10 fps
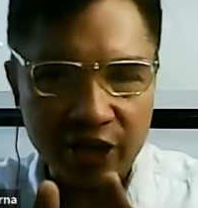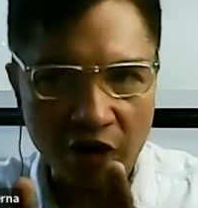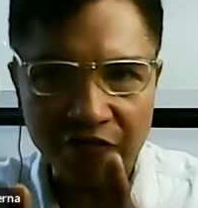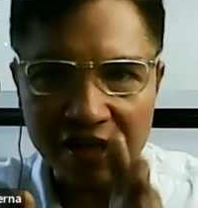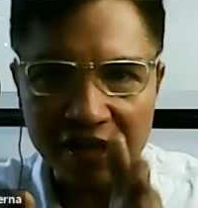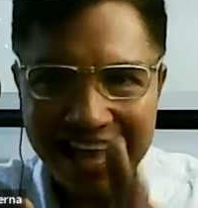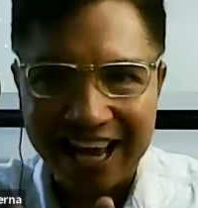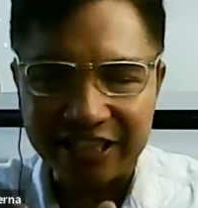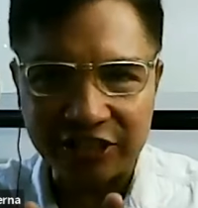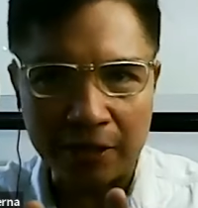Do you have a
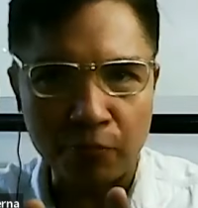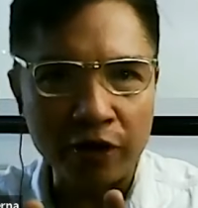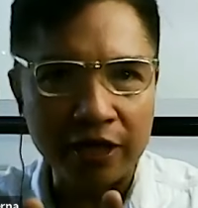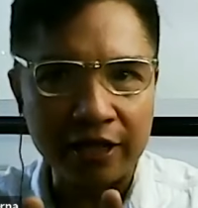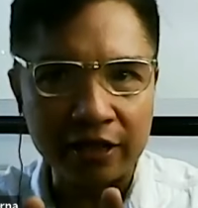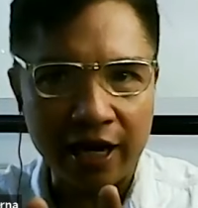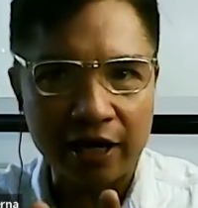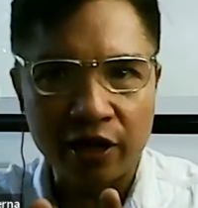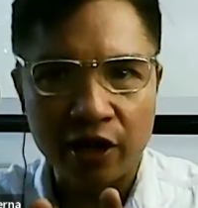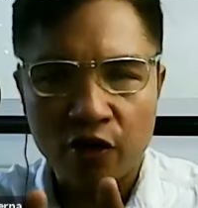line separating
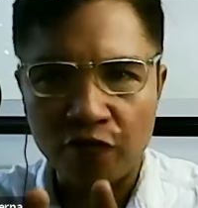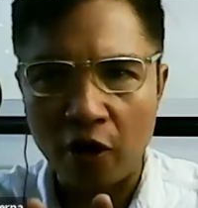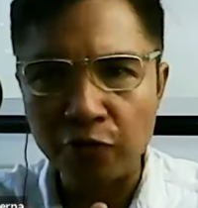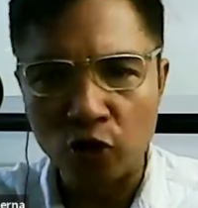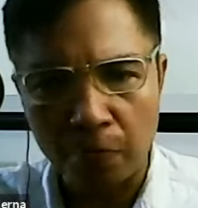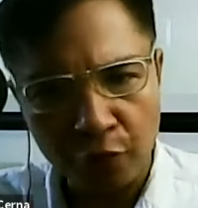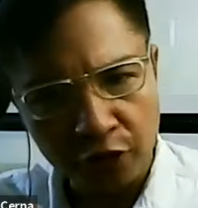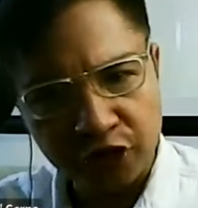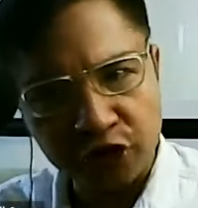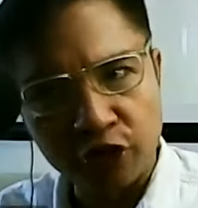that from your
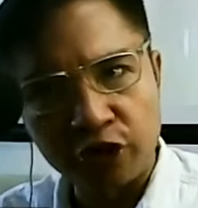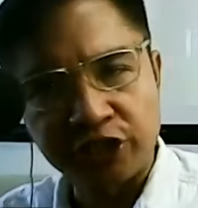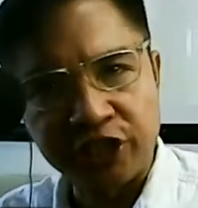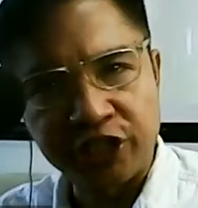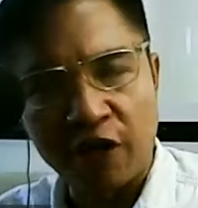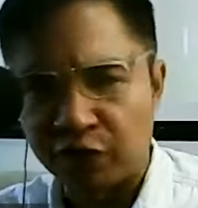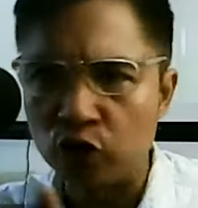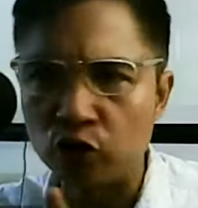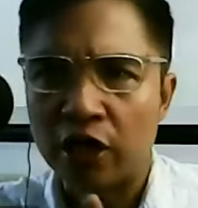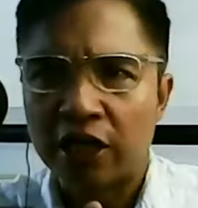personal self? Do
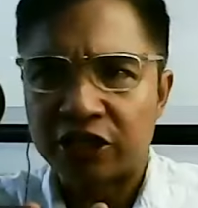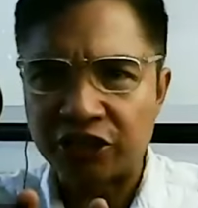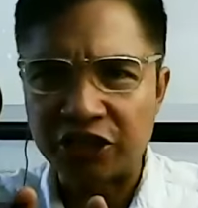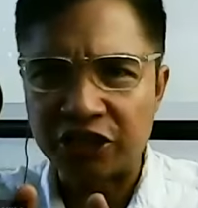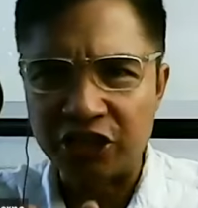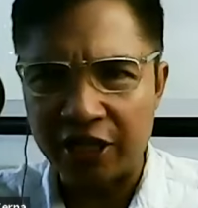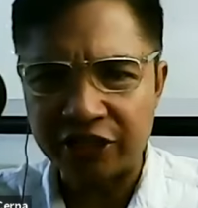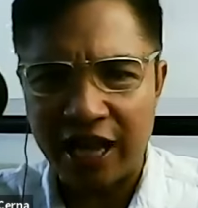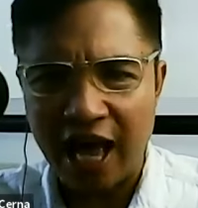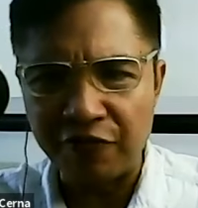you
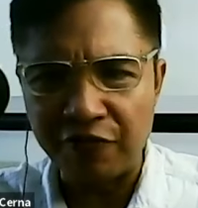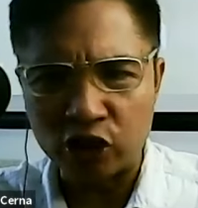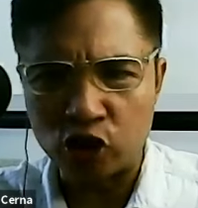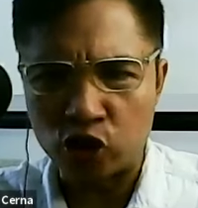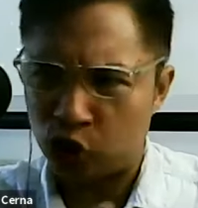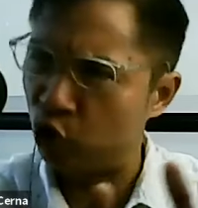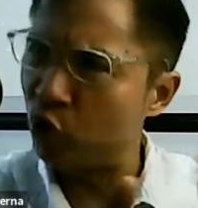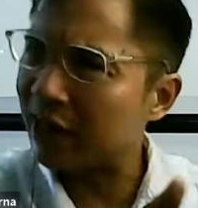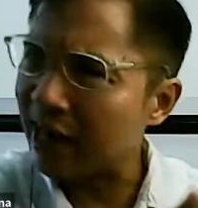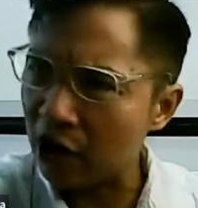suggest having
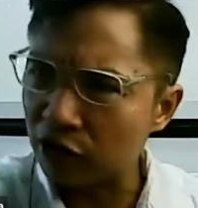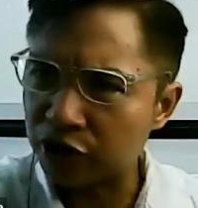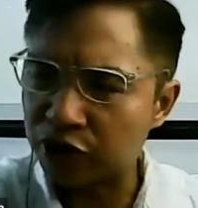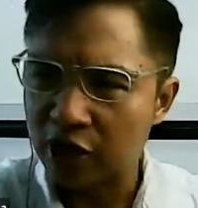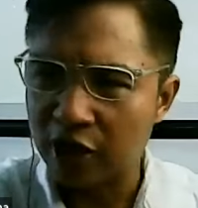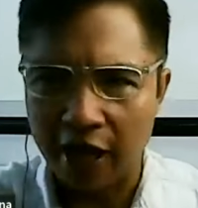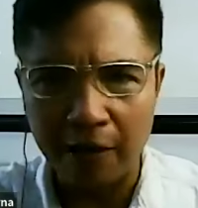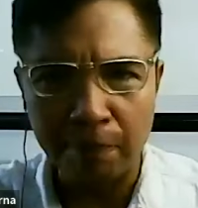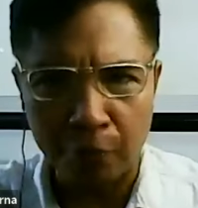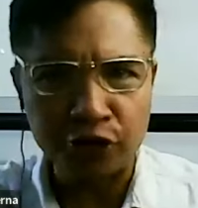two accounts,
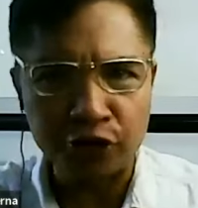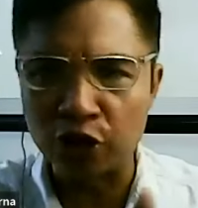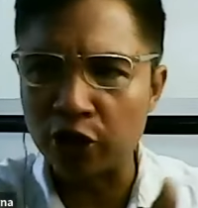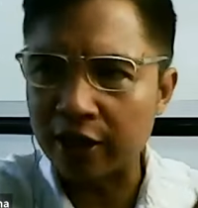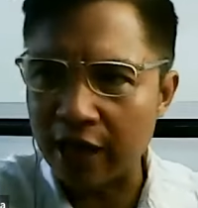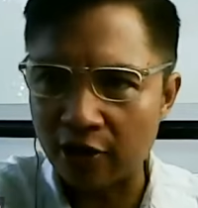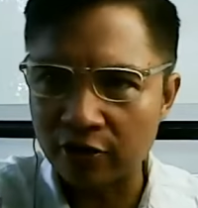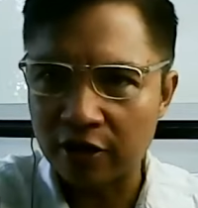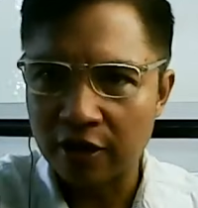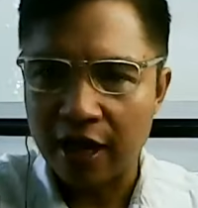a personal
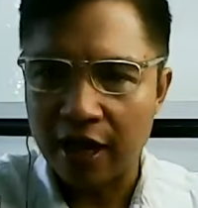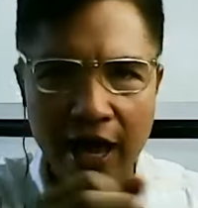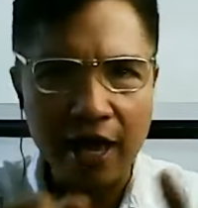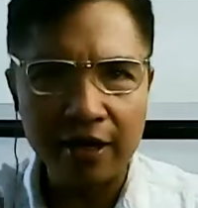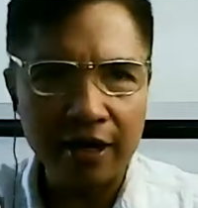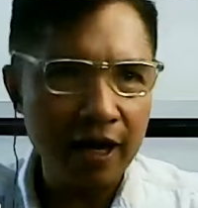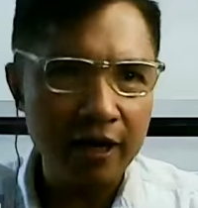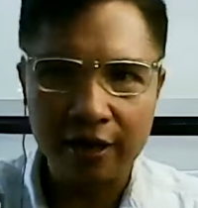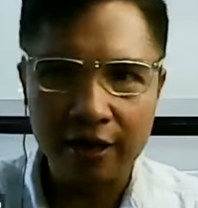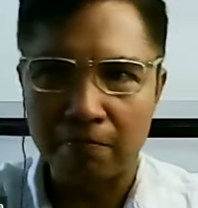account and
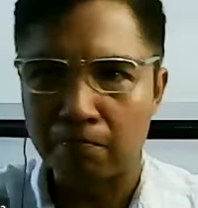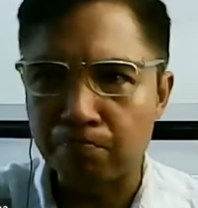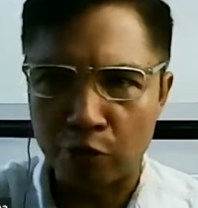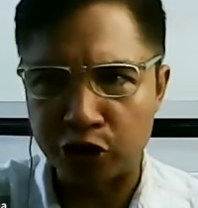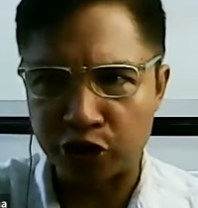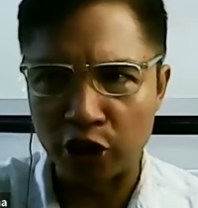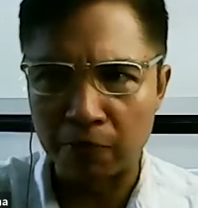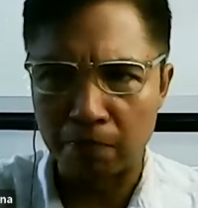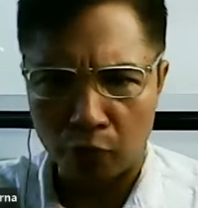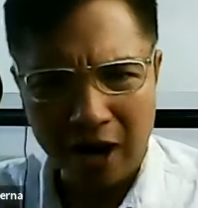a personal
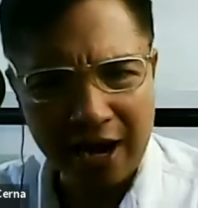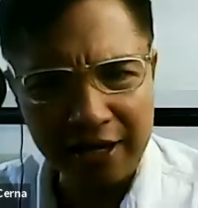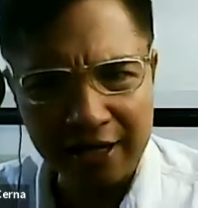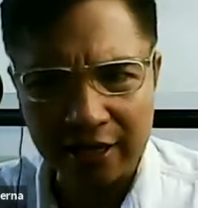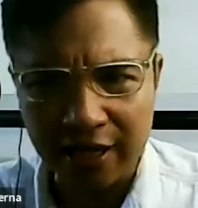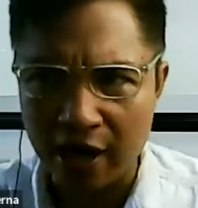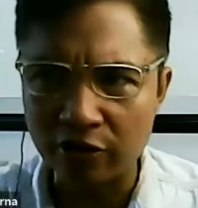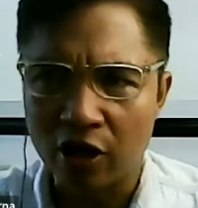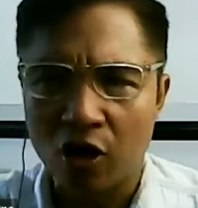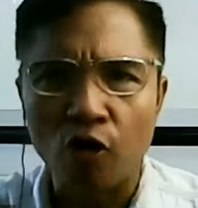branding
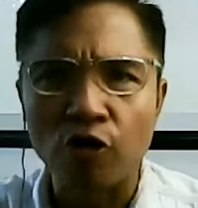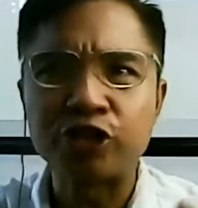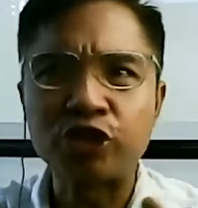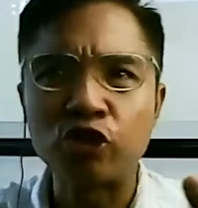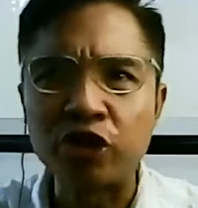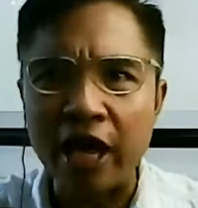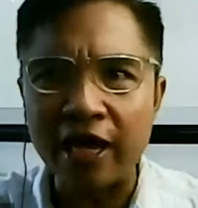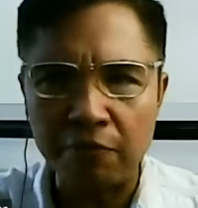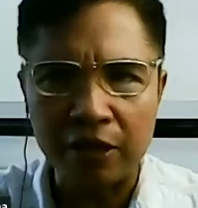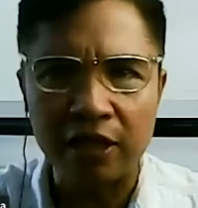account, or should
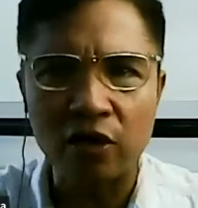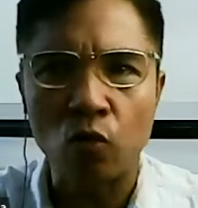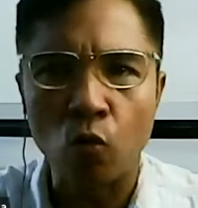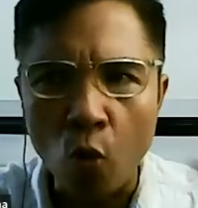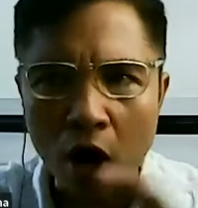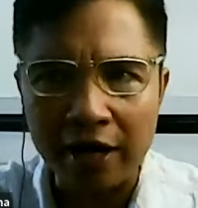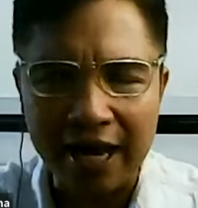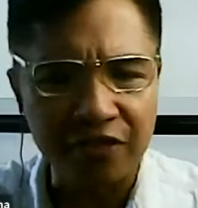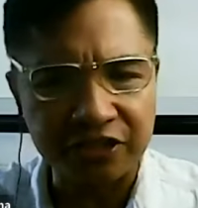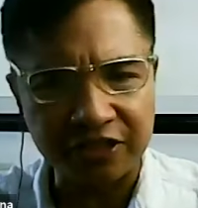they be one
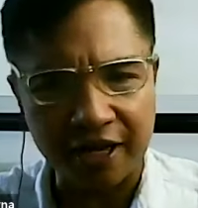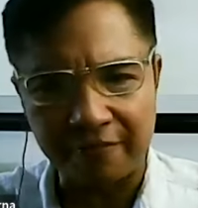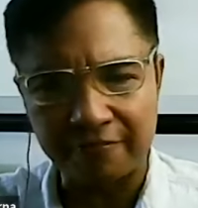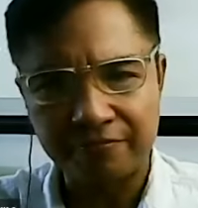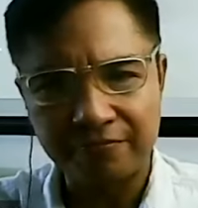and the same?